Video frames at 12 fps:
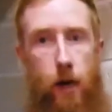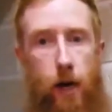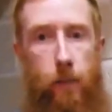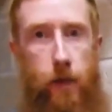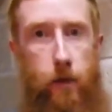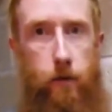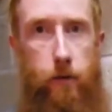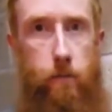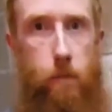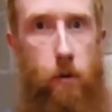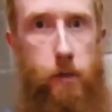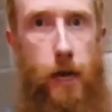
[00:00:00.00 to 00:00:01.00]
and they're
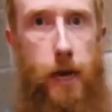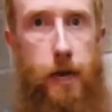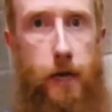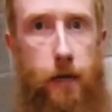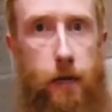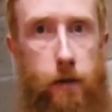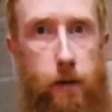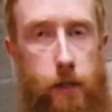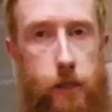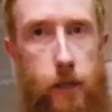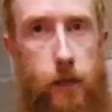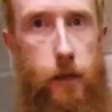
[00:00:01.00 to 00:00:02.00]
mosaic
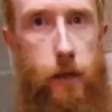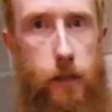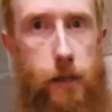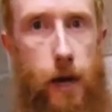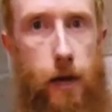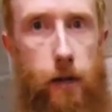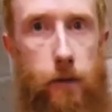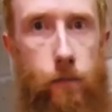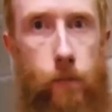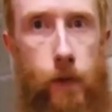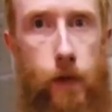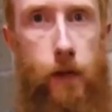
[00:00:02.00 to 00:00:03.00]
is the style.
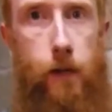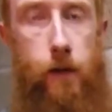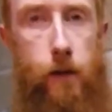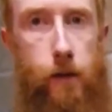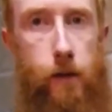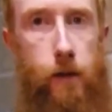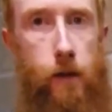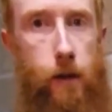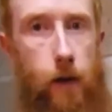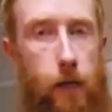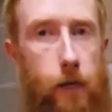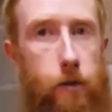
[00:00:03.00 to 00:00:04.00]

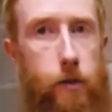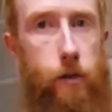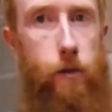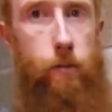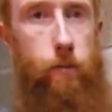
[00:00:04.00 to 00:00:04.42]
And those are